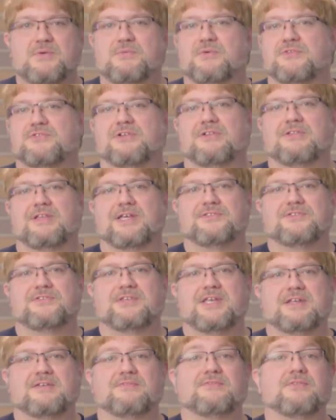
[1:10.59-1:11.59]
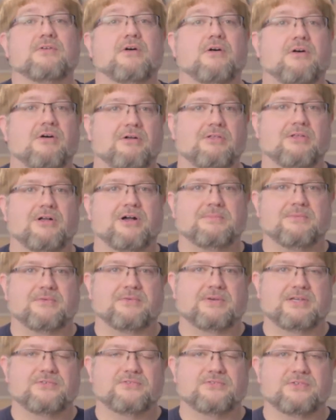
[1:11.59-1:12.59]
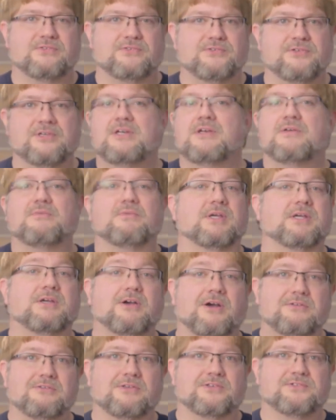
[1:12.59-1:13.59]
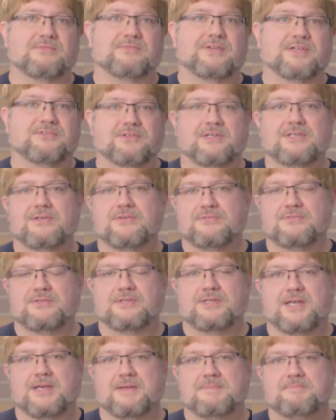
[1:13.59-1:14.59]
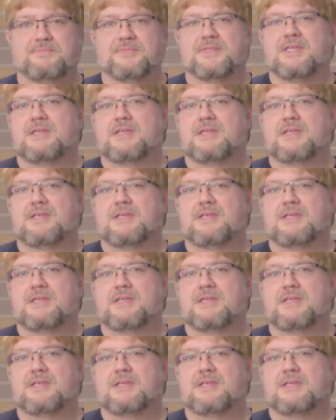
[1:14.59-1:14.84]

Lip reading: which collects data for all operations, regardless of execution time.